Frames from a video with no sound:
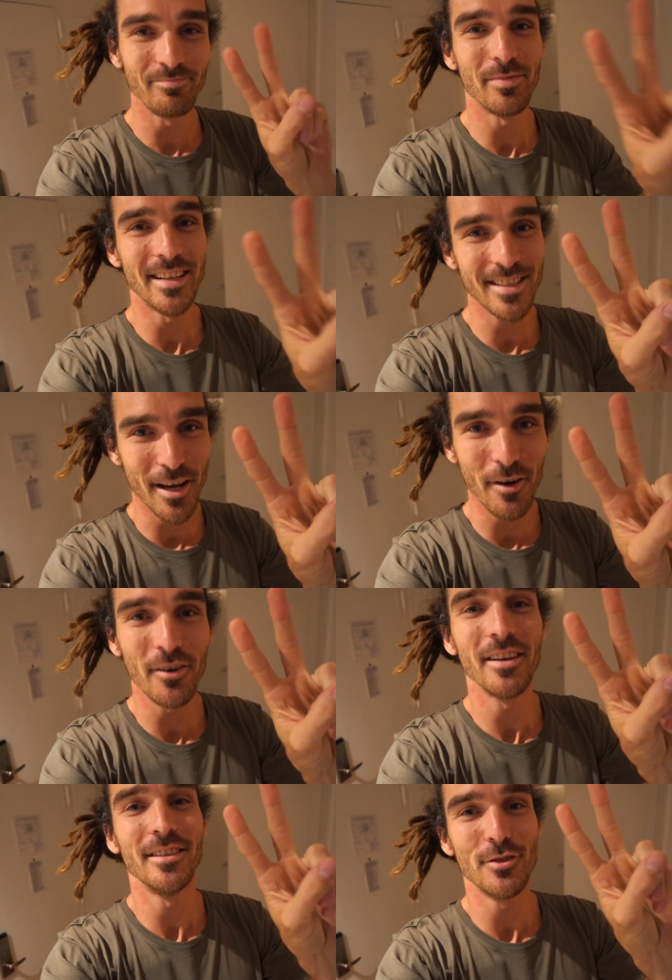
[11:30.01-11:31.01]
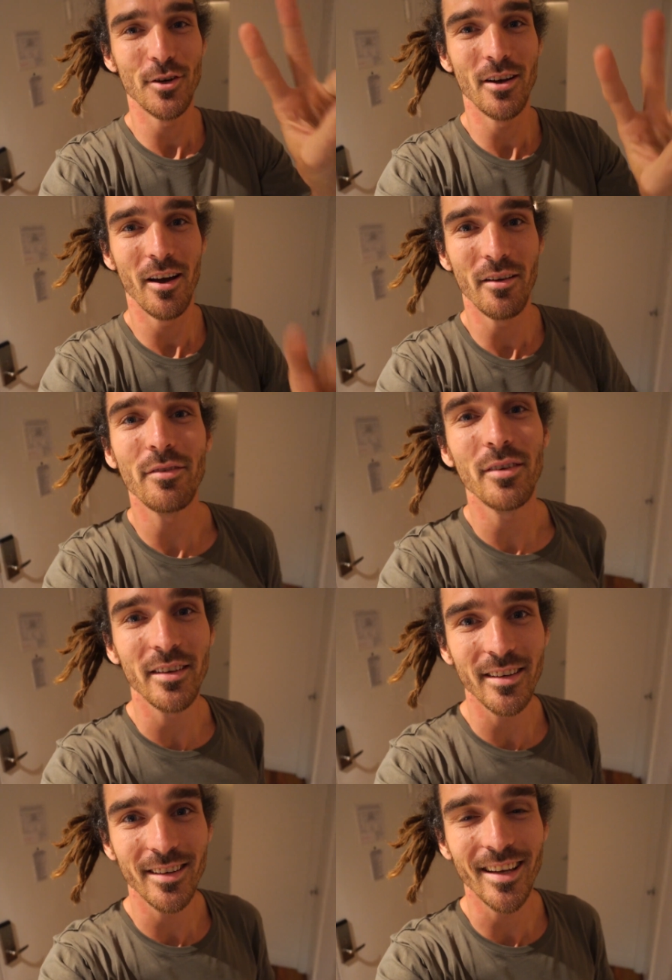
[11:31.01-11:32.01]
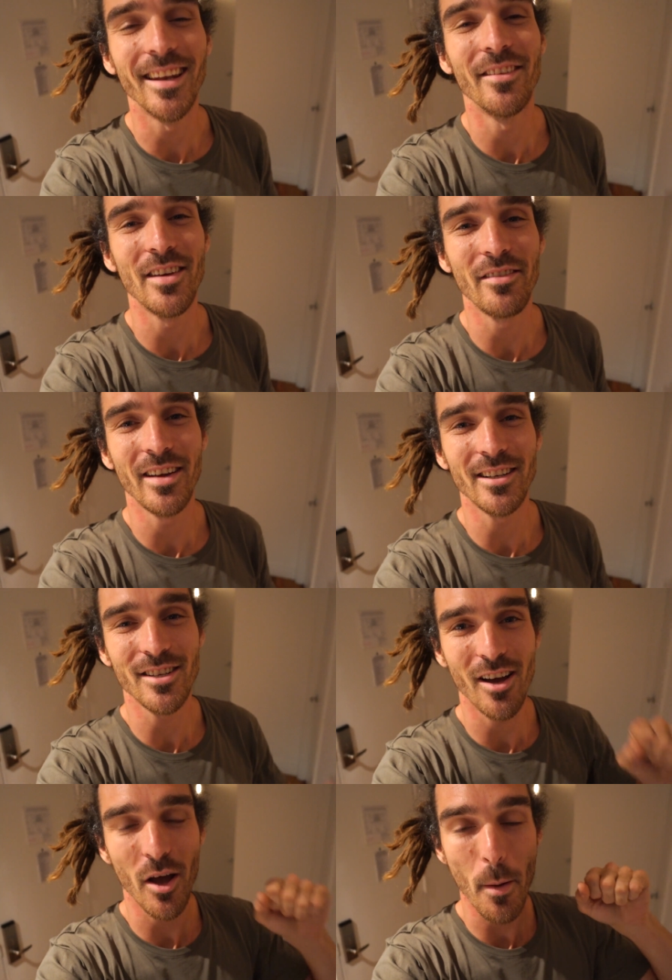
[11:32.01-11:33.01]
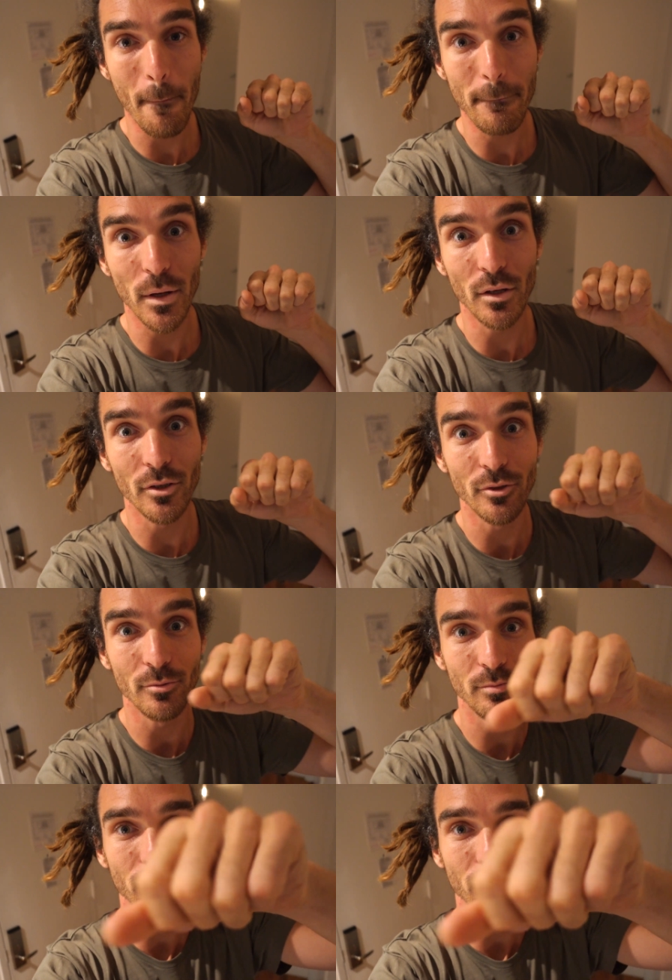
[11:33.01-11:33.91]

peace out, enjoy life, and live the adventure. Boom.